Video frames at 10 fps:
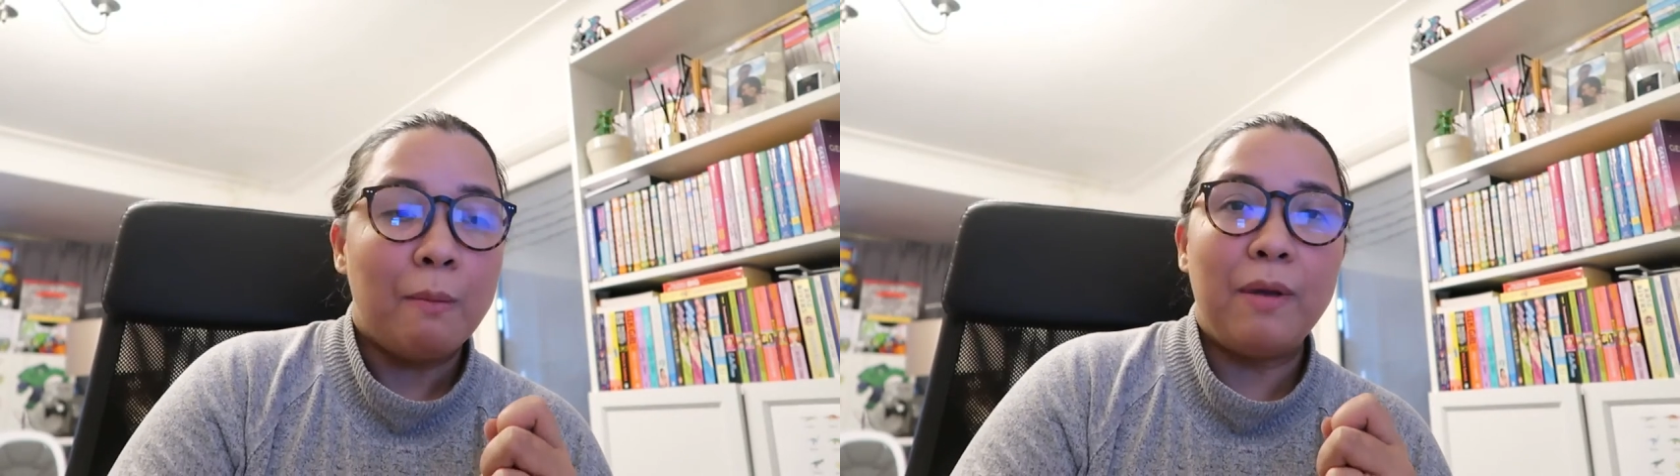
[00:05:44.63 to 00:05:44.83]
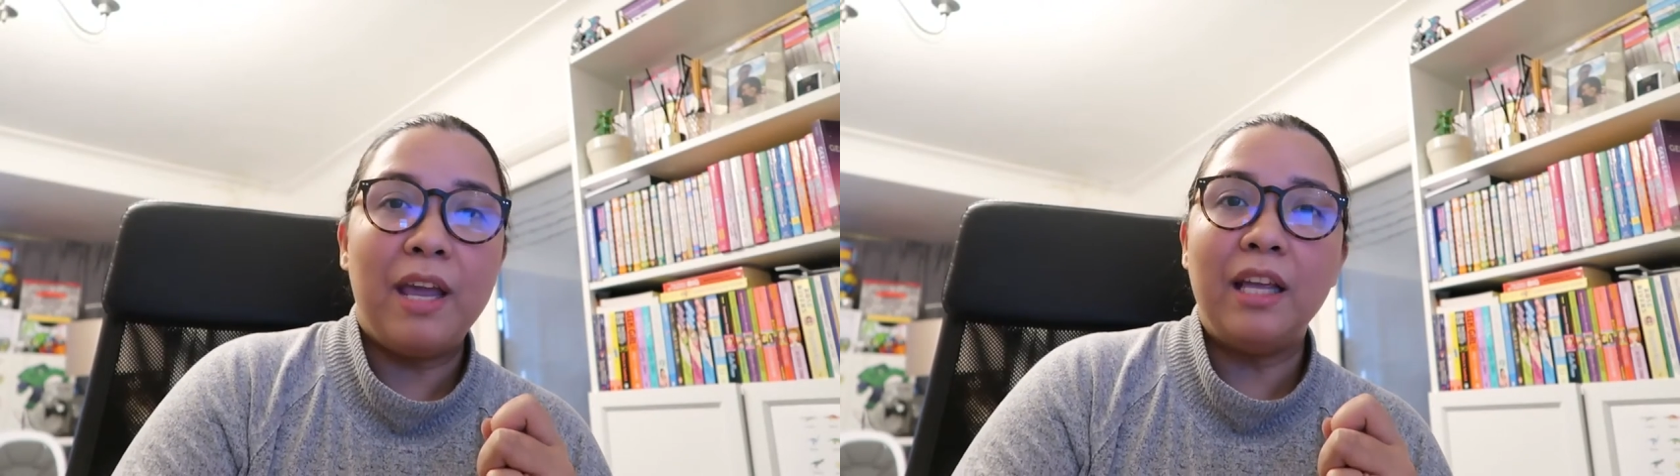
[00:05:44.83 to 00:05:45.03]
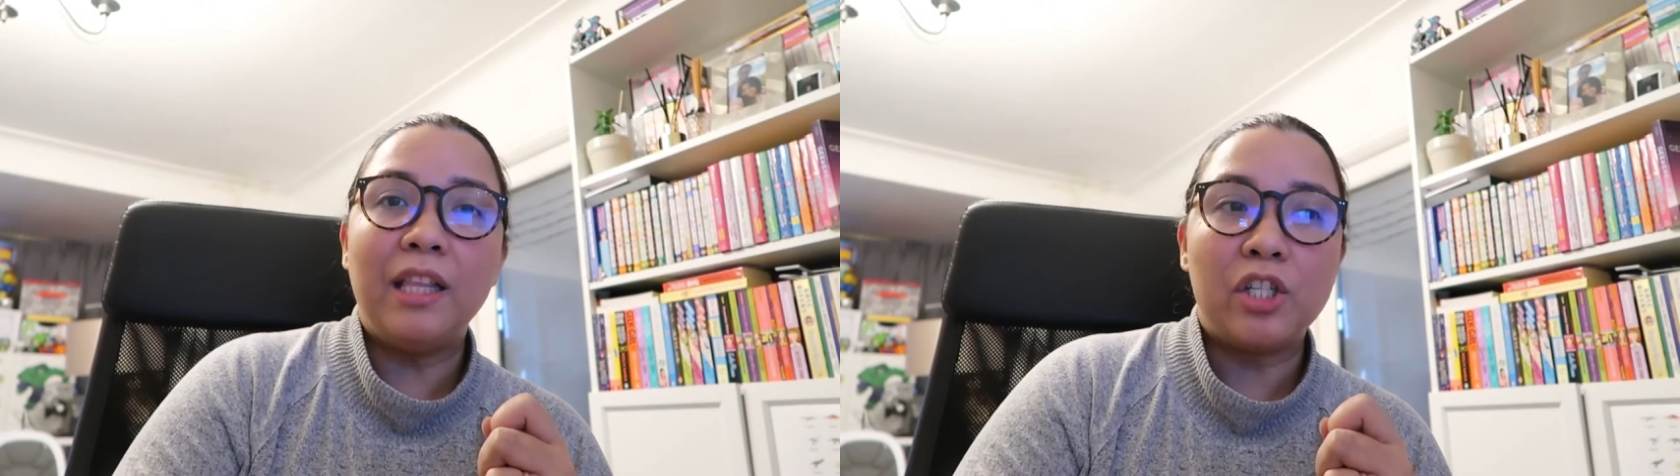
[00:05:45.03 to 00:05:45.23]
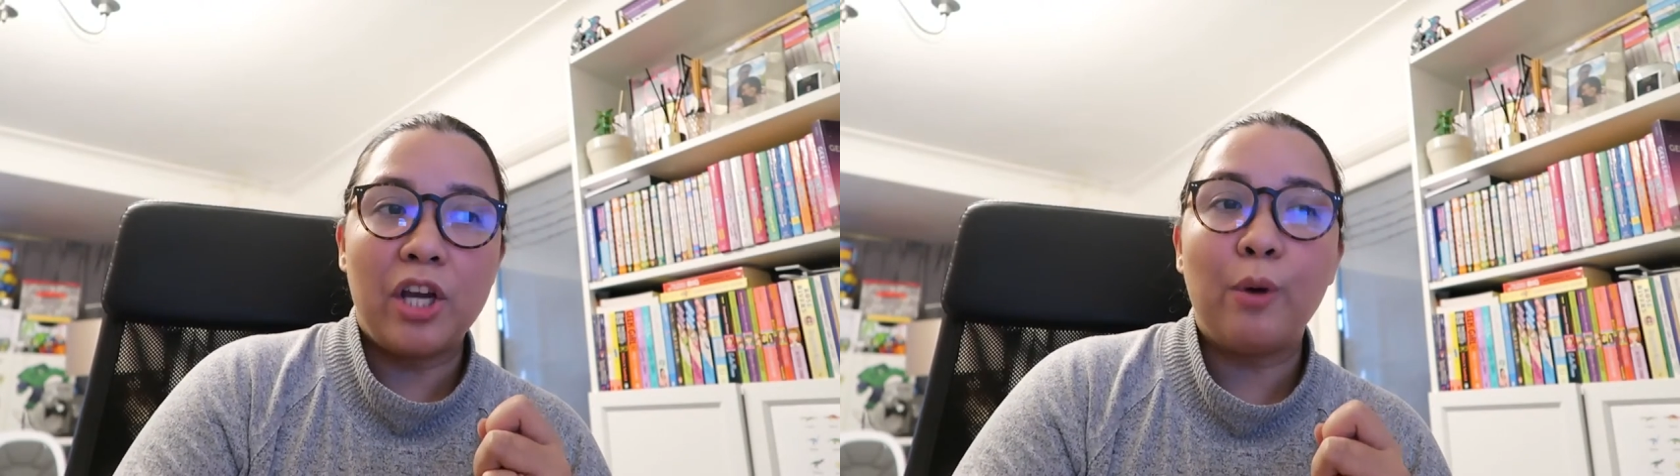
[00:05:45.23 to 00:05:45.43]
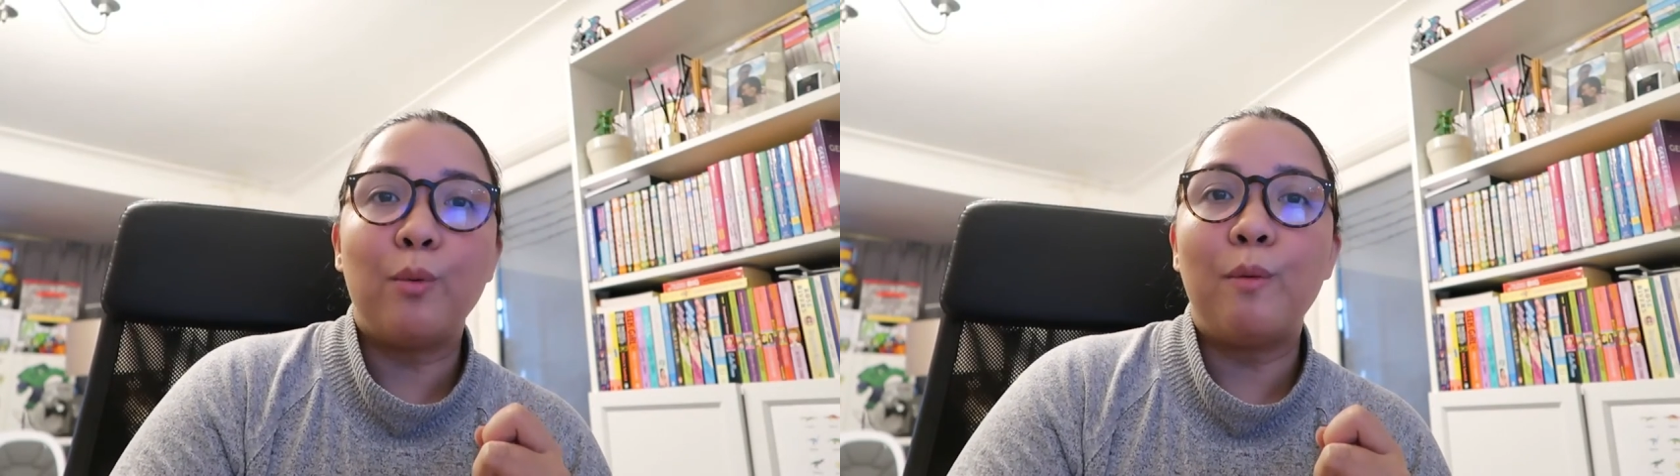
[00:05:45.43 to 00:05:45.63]
Being the
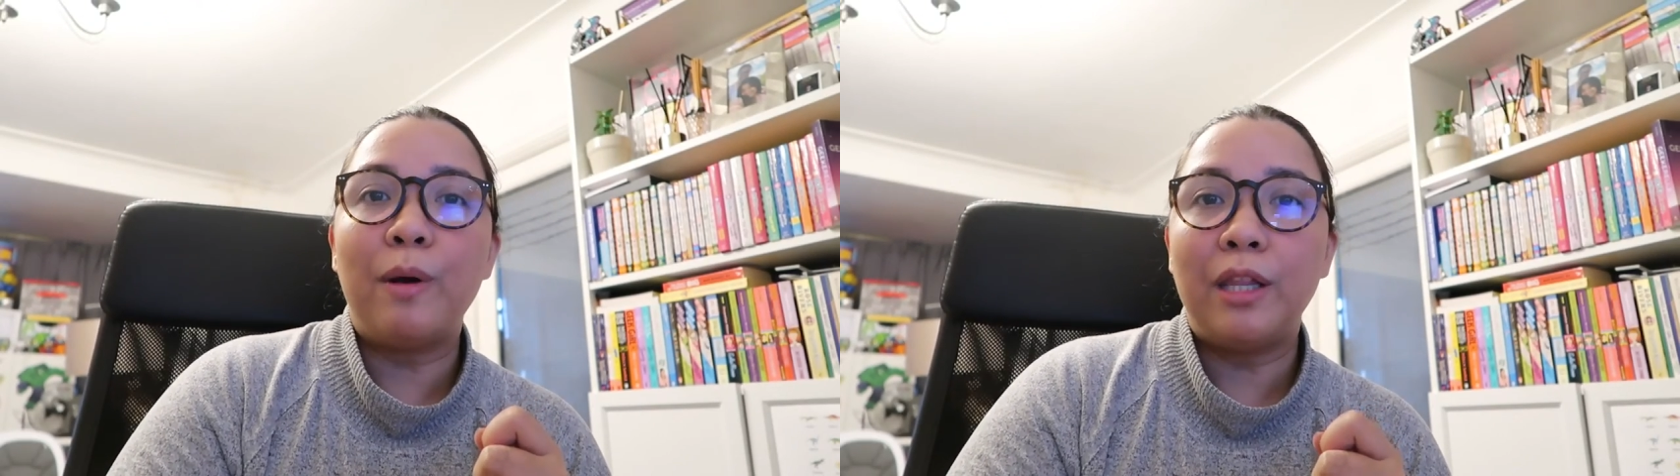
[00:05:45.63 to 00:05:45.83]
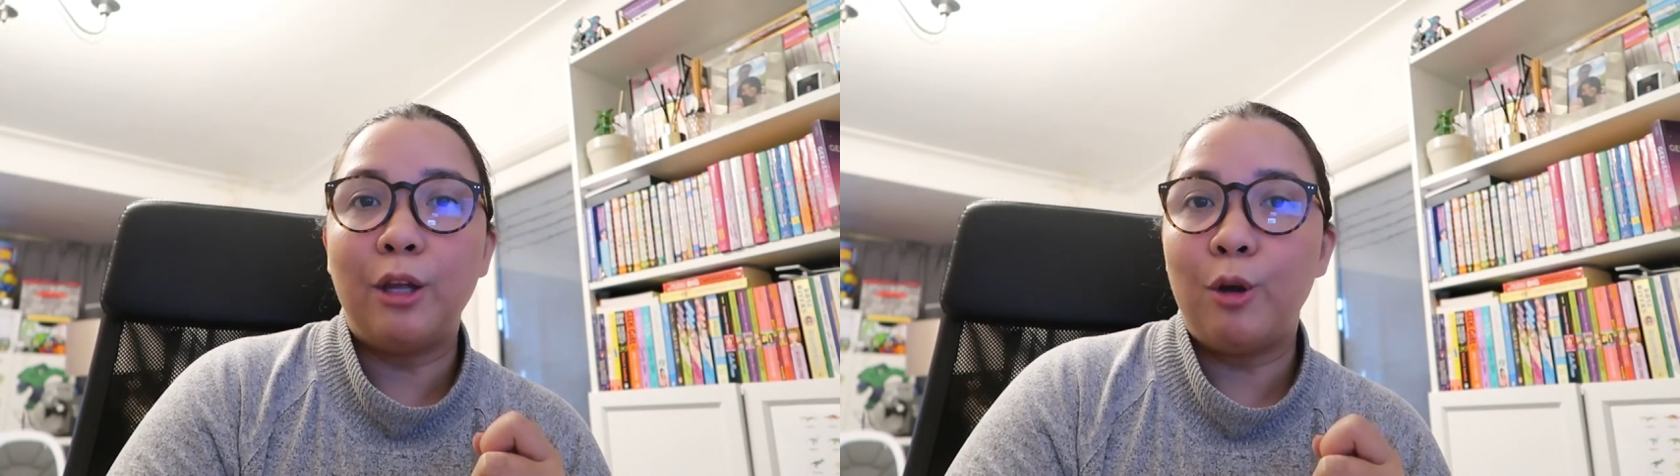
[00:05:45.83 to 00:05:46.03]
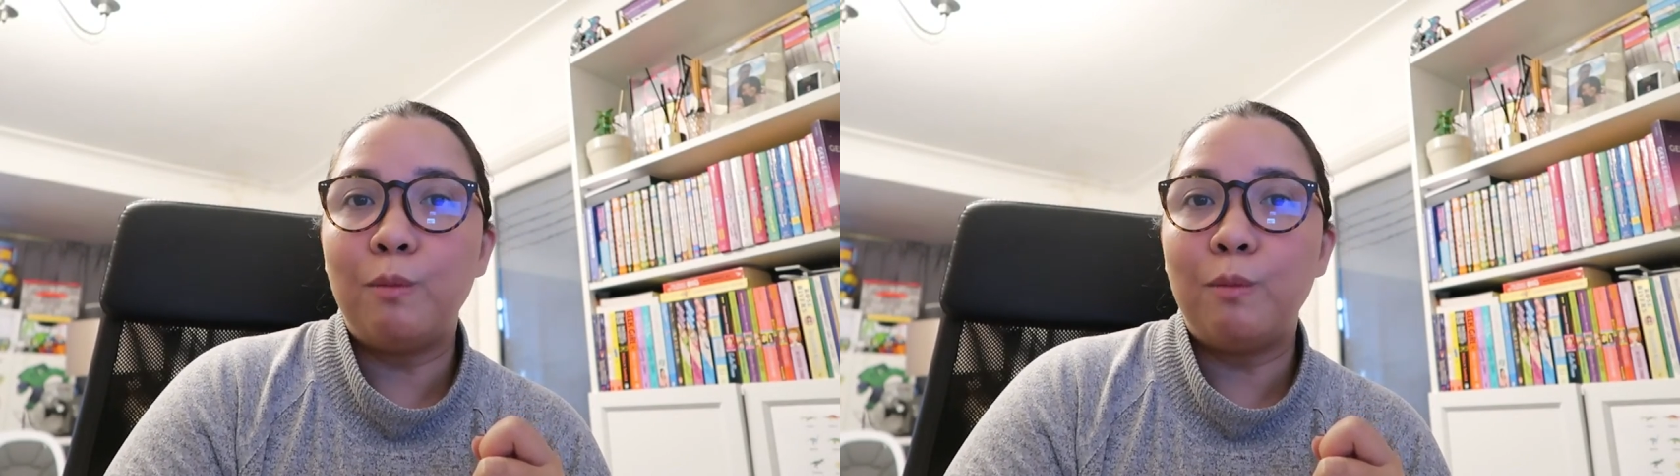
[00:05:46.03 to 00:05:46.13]
chairwoman in the